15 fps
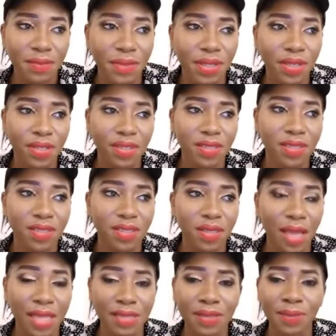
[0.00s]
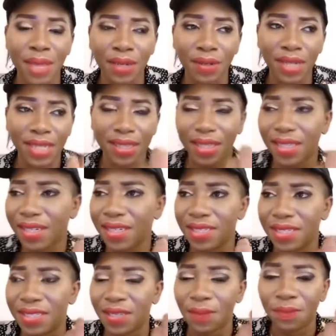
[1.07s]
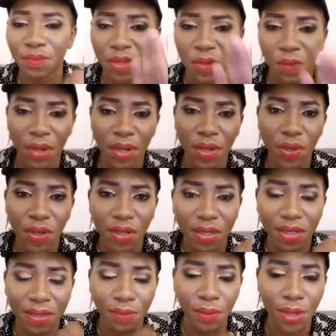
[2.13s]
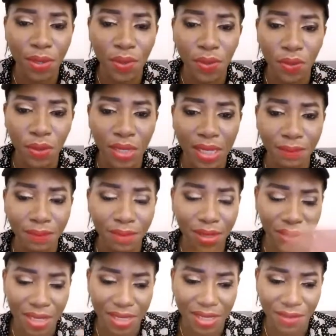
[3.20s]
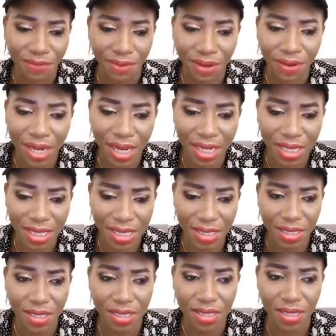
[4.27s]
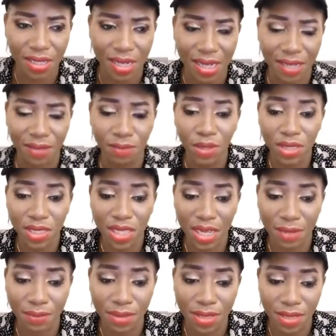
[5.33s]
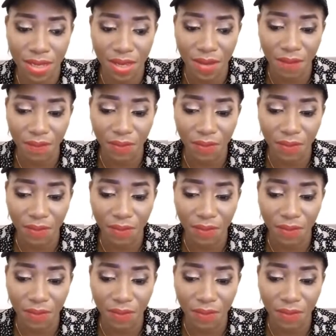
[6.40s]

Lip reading: because and another thing is when you get married at a very early stage, like most times,